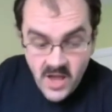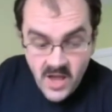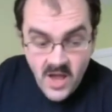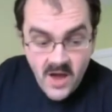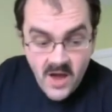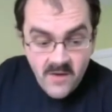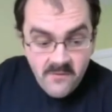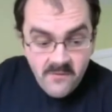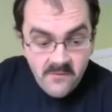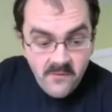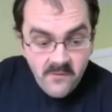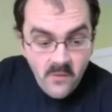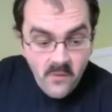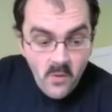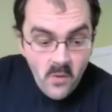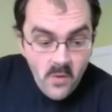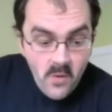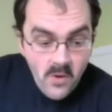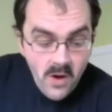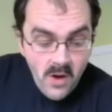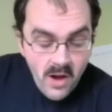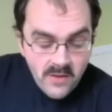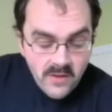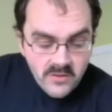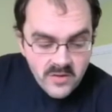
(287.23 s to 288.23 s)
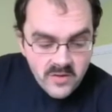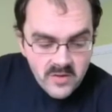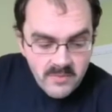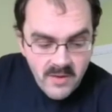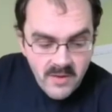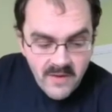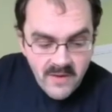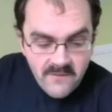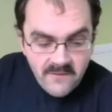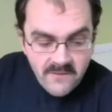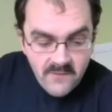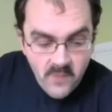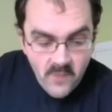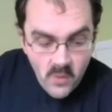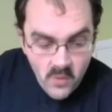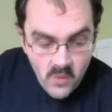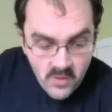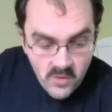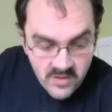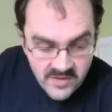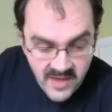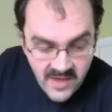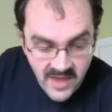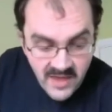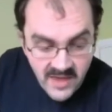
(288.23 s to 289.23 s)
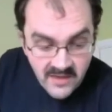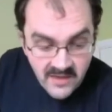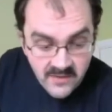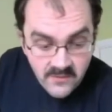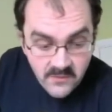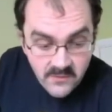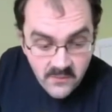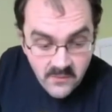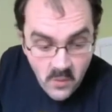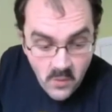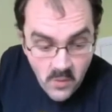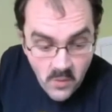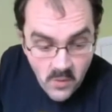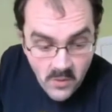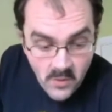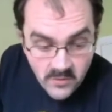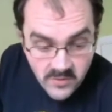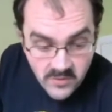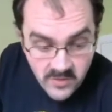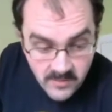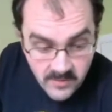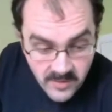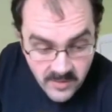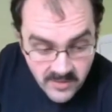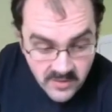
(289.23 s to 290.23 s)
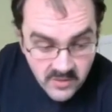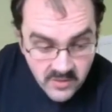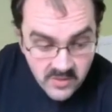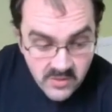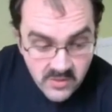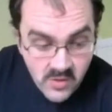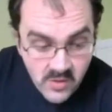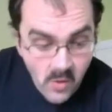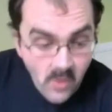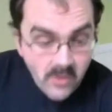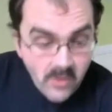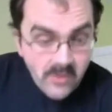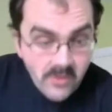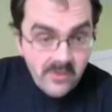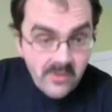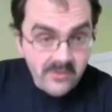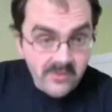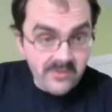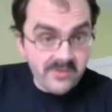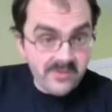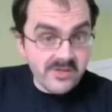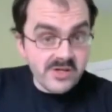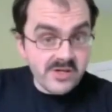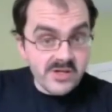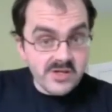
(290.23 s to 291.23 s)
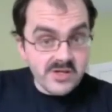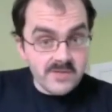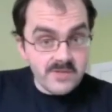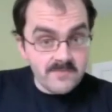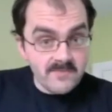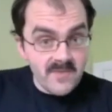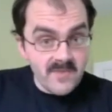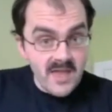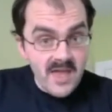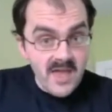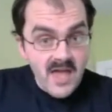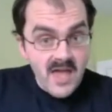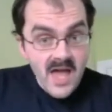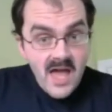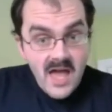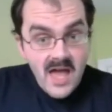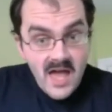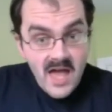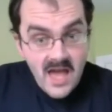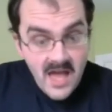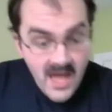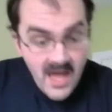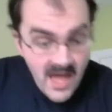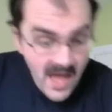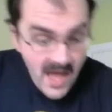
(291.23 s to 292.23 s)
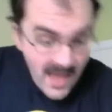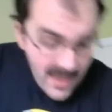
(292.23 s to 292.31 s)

4 2x4s and 4 2x2s all in orange, a